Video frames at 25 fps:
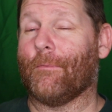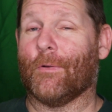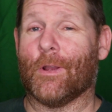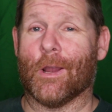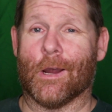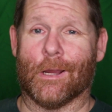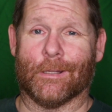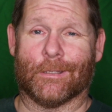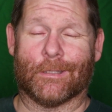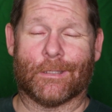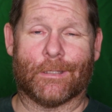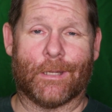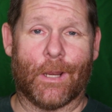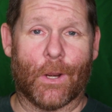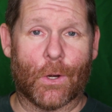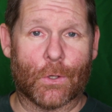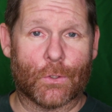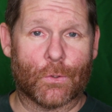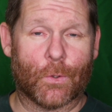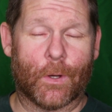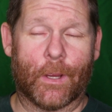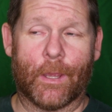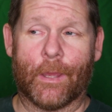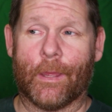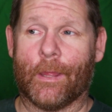I've cut stair
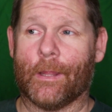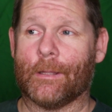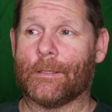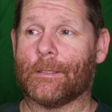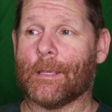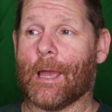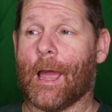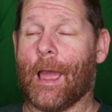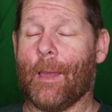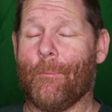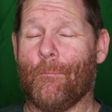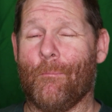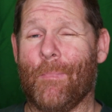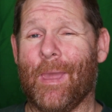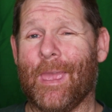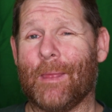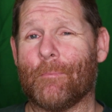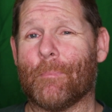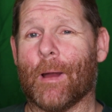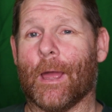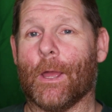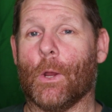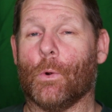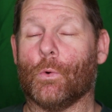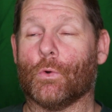treads. I
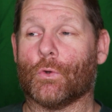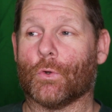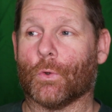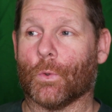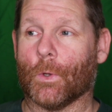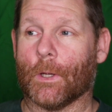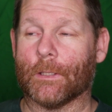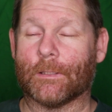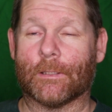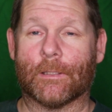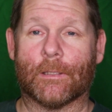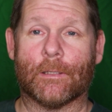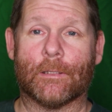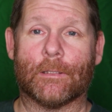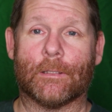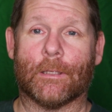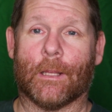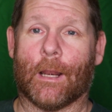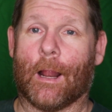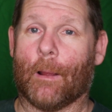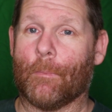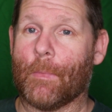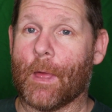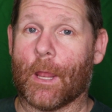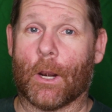made my own trusses.
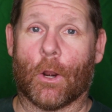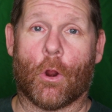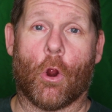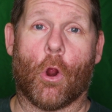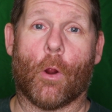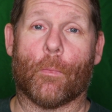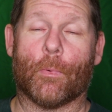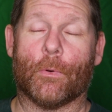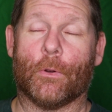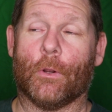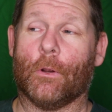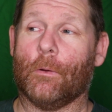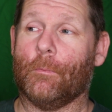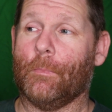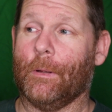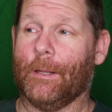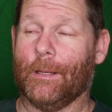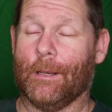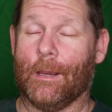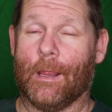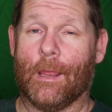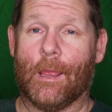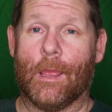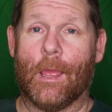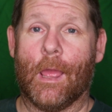And I'm not a carpenter,
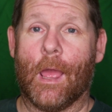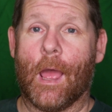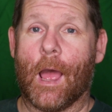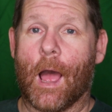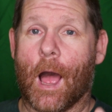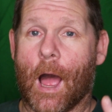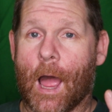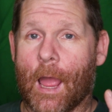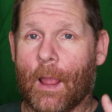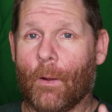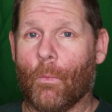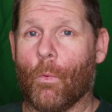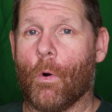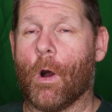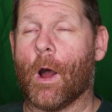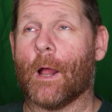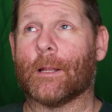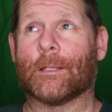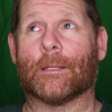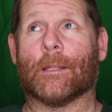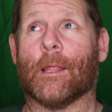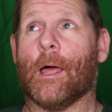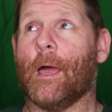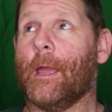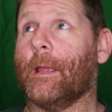but I
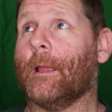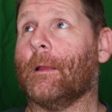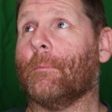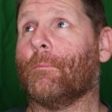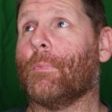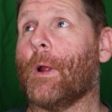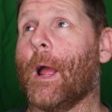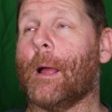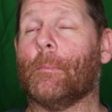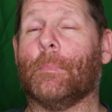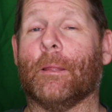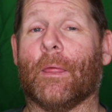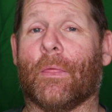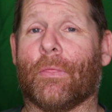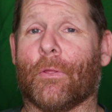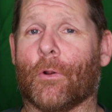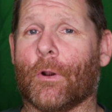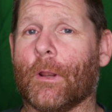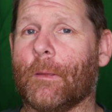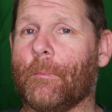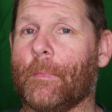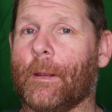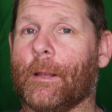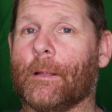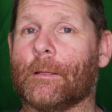watched like probably
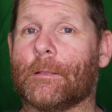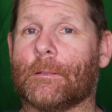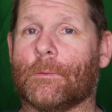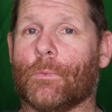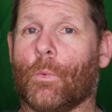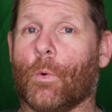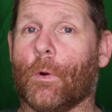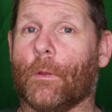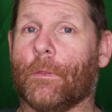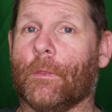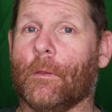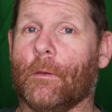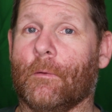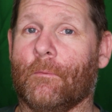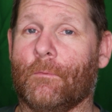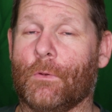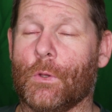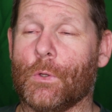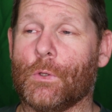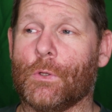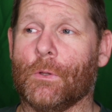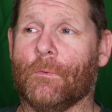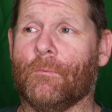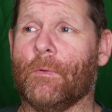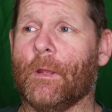30 minutes worth of
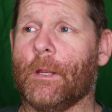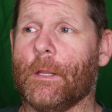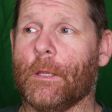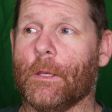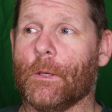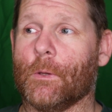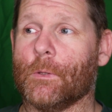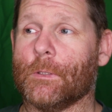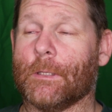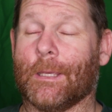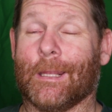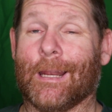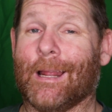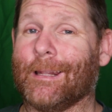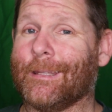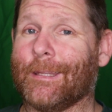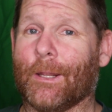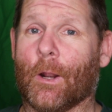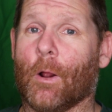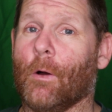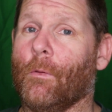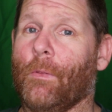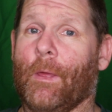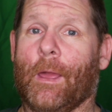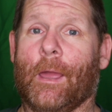YouTube videos and I did
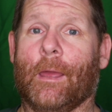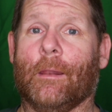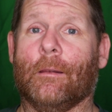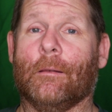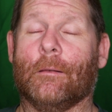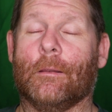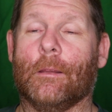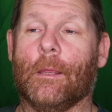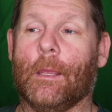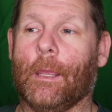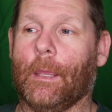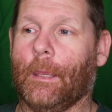all that.